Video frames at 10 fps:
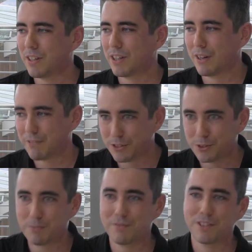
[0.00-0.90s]
going for the
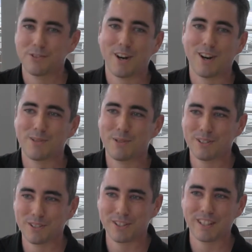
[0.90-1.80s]
superficial art
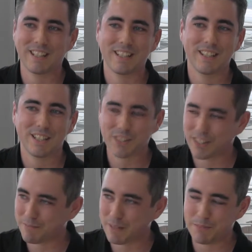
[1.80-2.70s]
world thing, and then it's
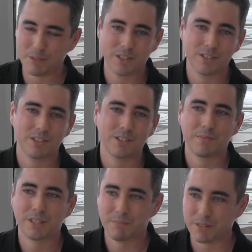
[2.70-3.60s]
kind of maybe got
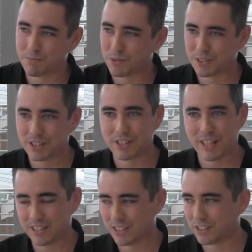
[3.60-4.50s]
something a bit more to
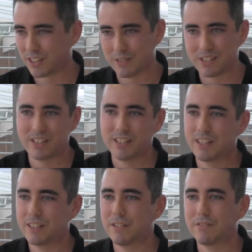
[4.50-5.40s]
say in a slower,
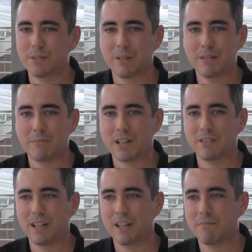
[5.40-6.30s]
different way about